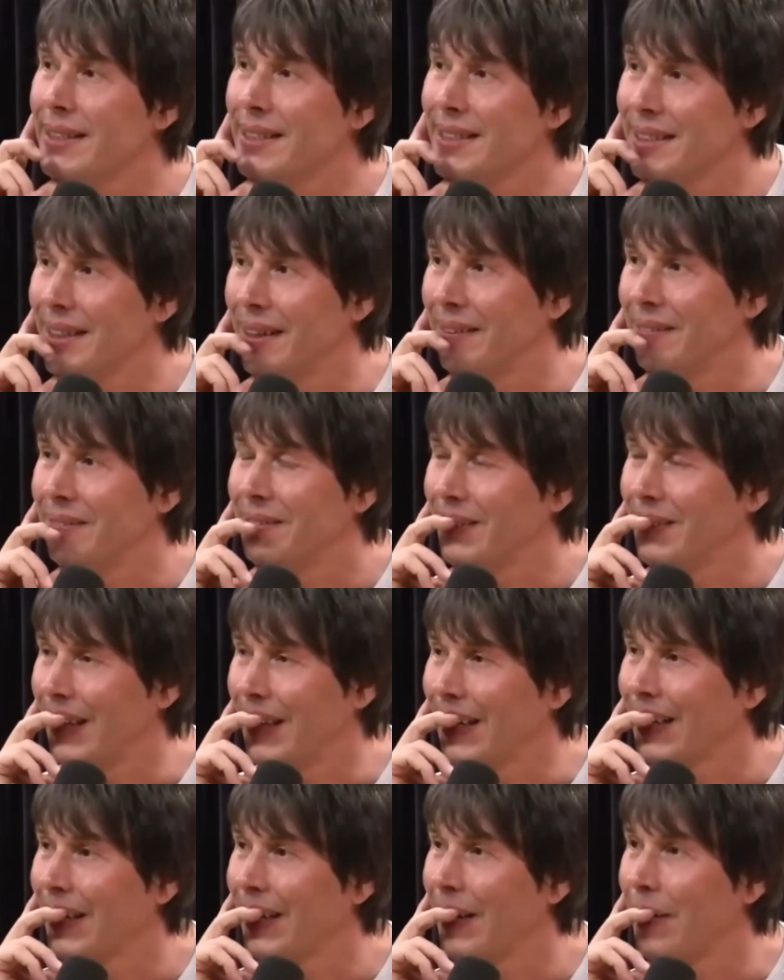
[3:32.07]
stuff,
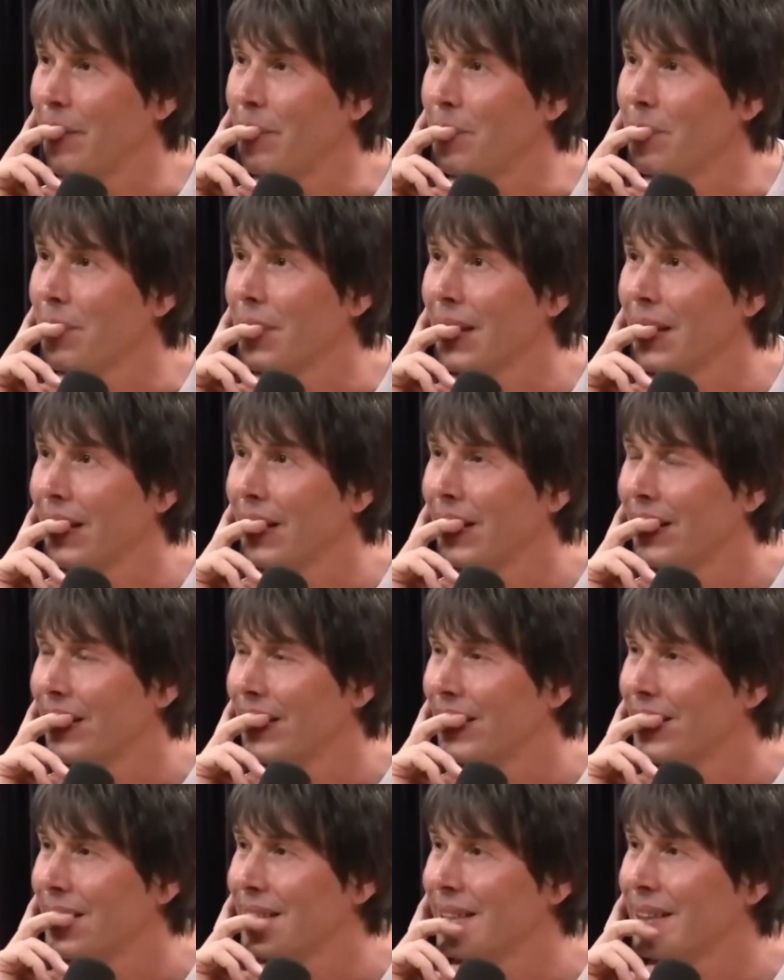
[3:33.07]
like
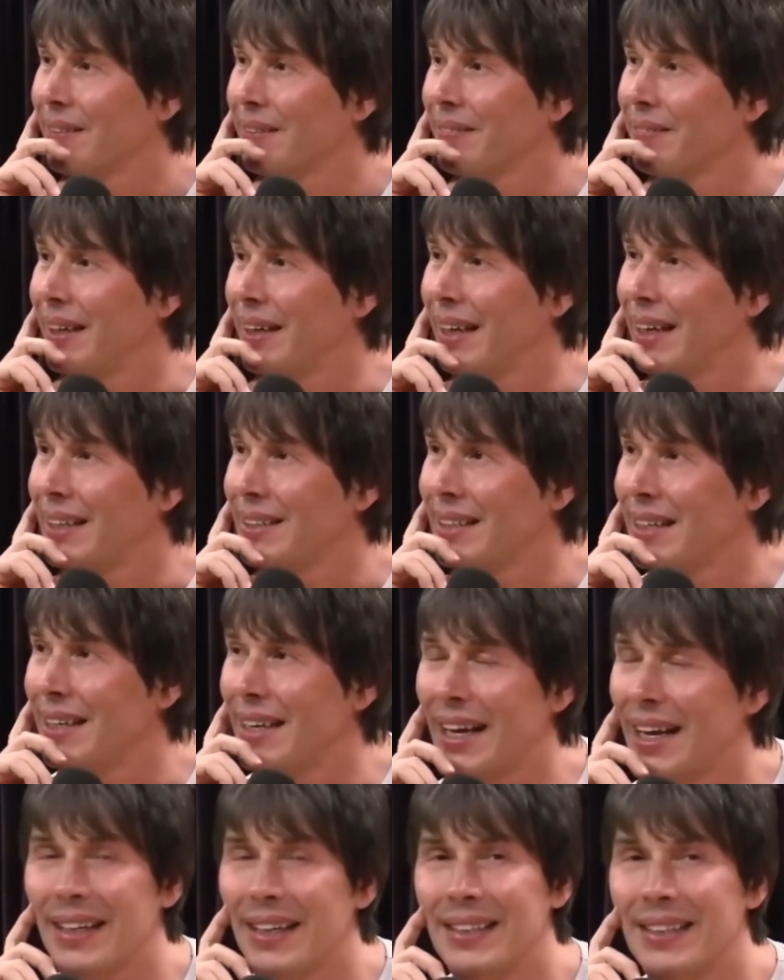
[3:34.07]
stuff that has a
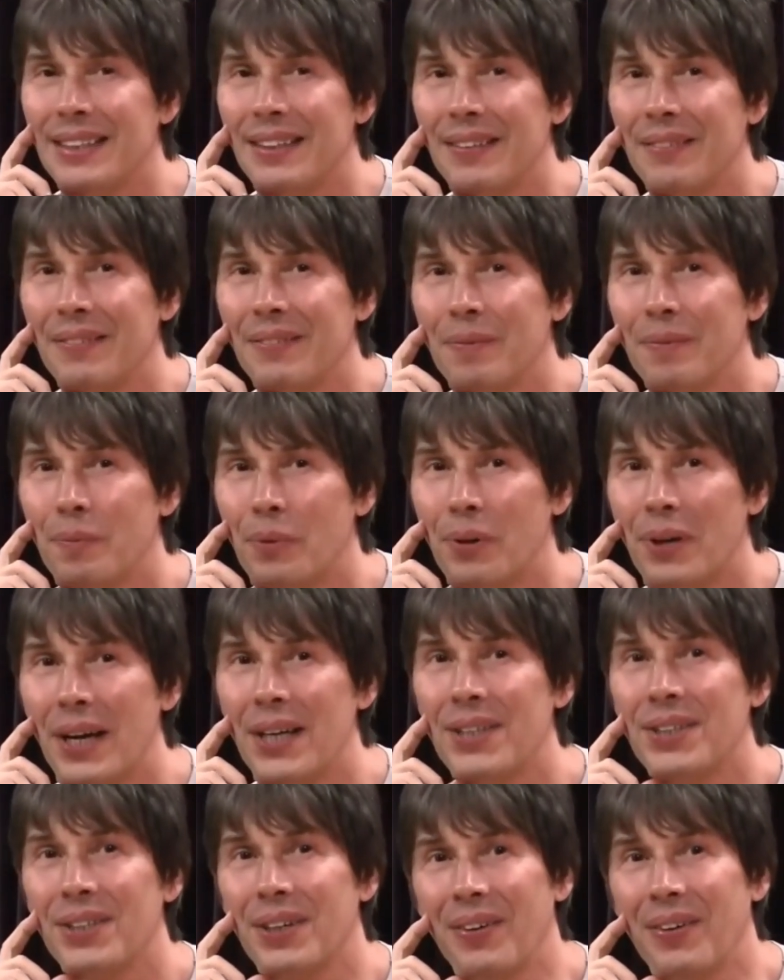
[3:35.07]
negative
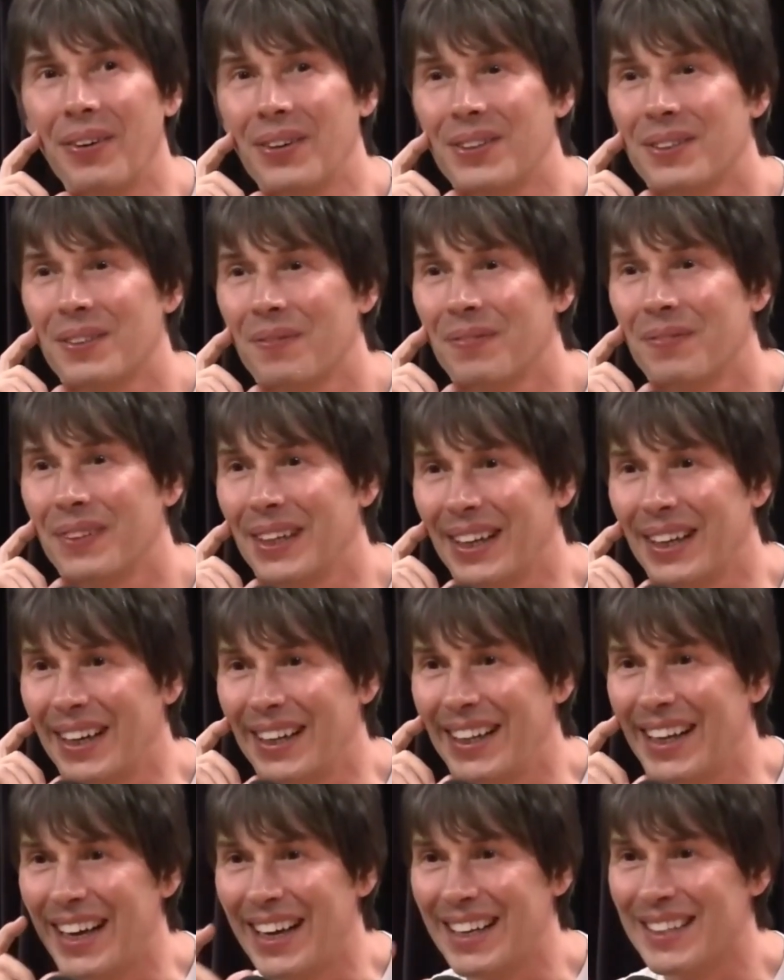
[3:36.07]
pressure or something
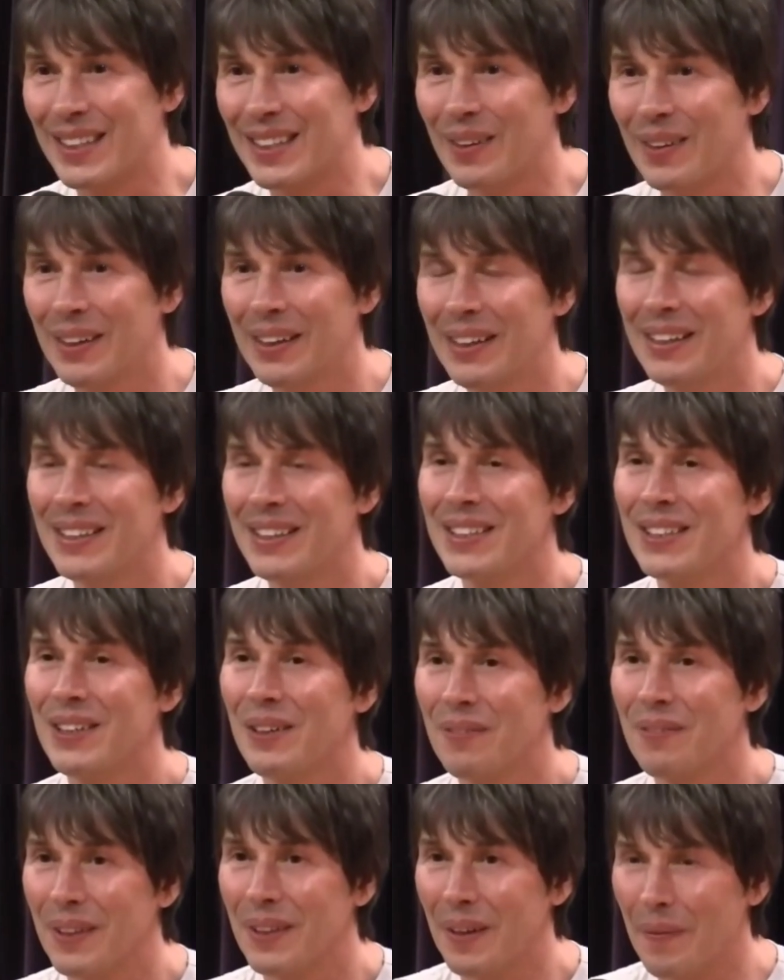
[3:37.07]
like that. So
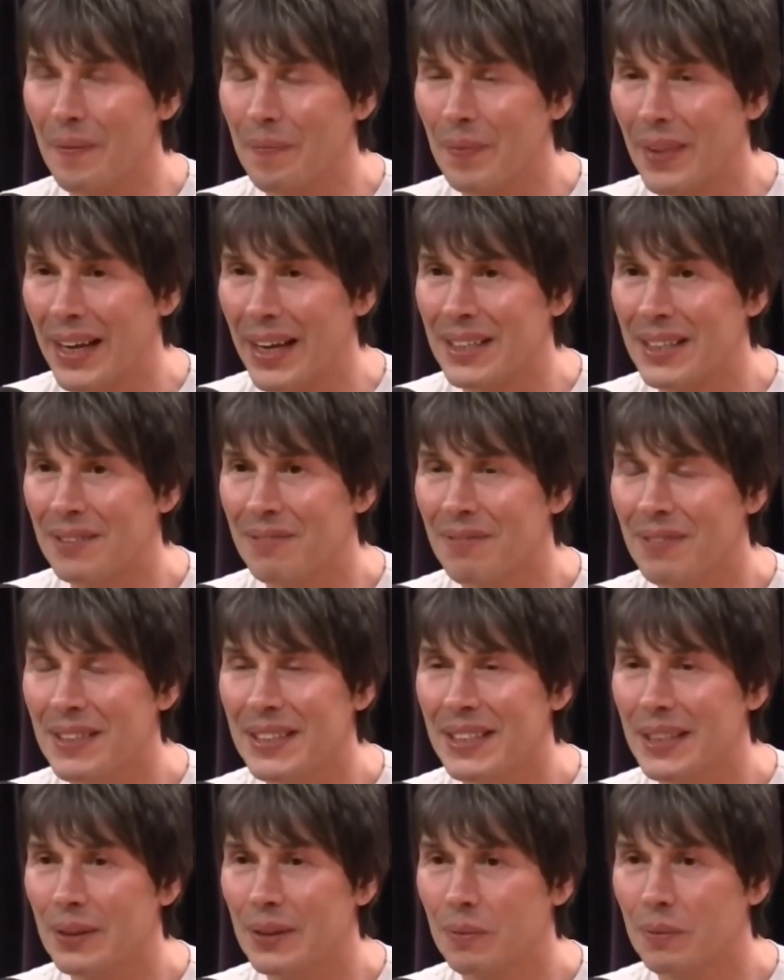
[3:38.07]
stuff that has
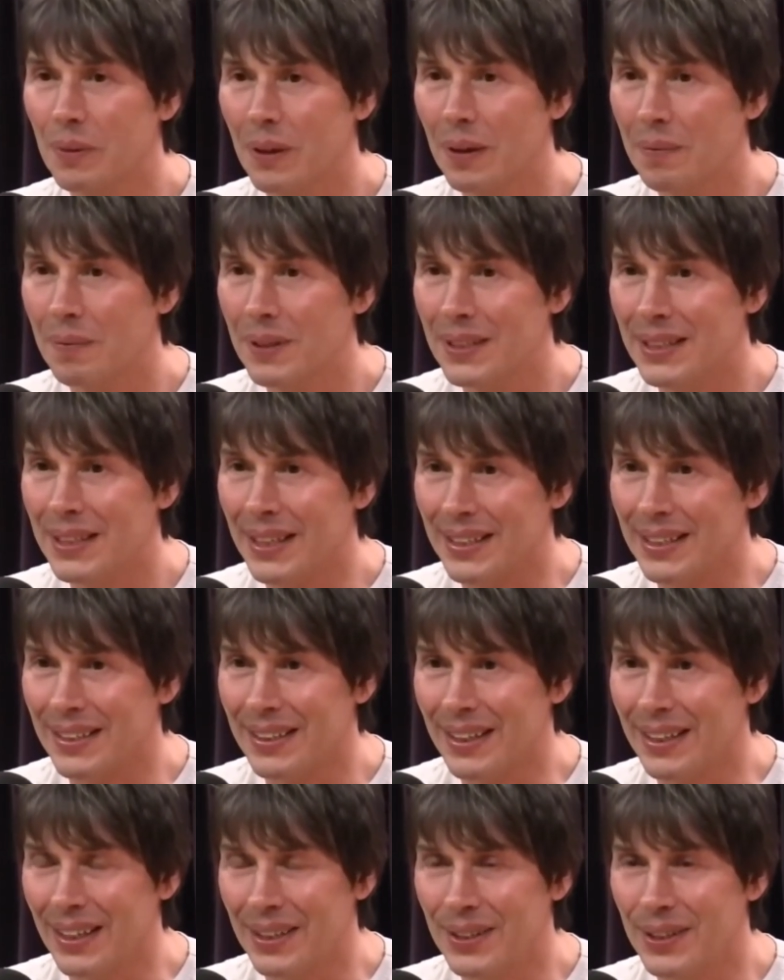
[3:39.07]
physical properties
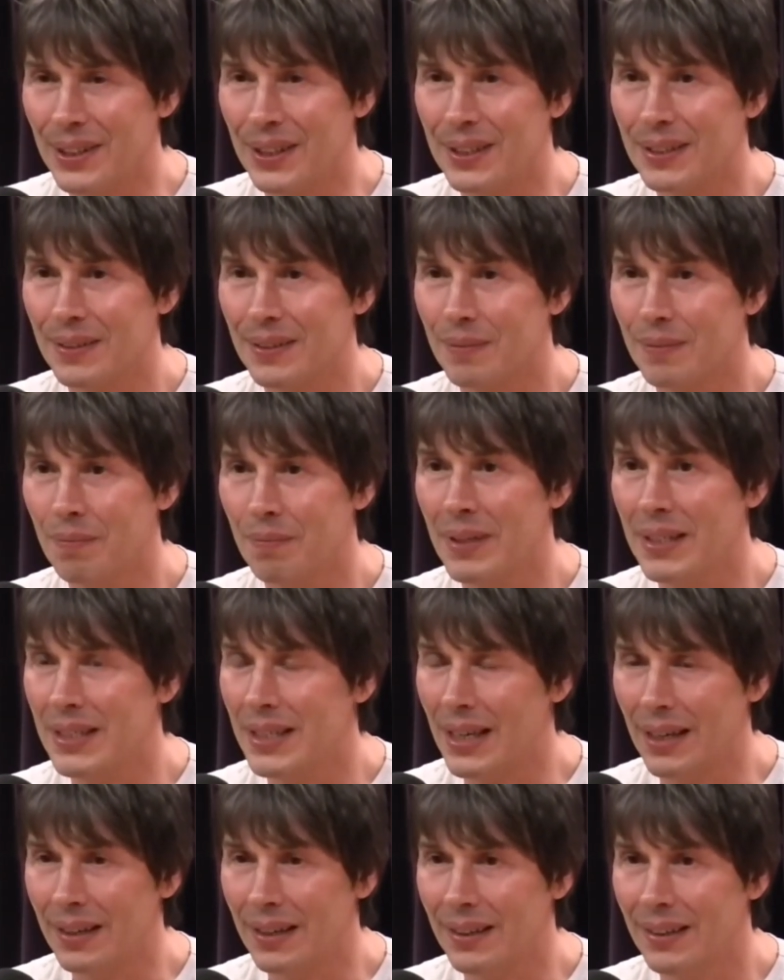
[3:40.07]
that are just
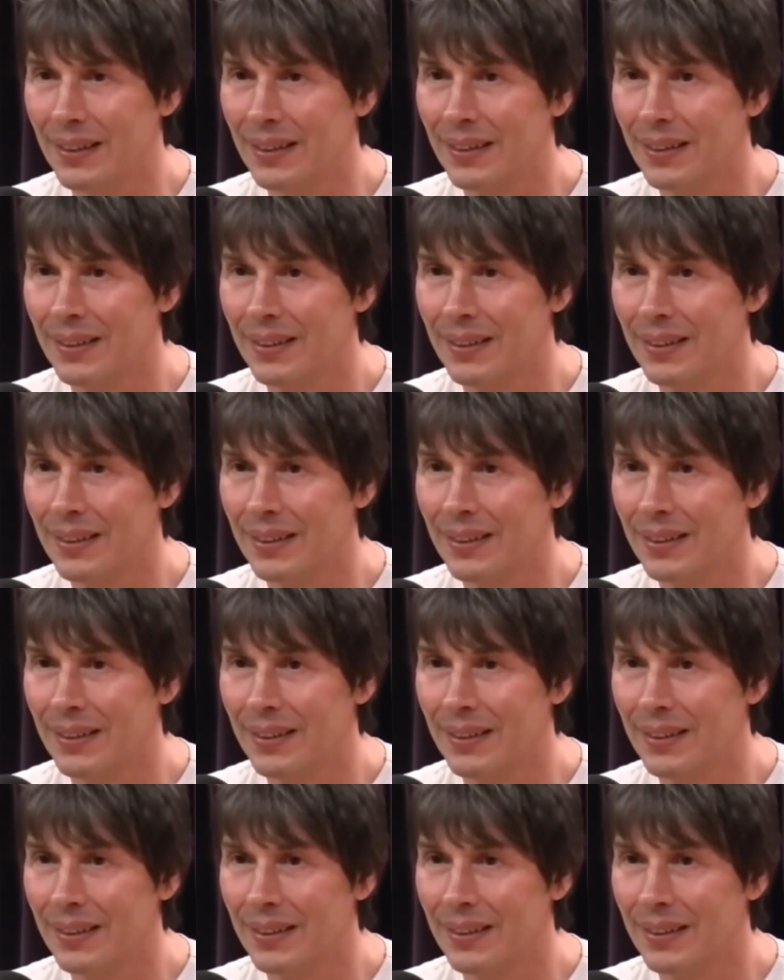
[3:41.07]
bizarre,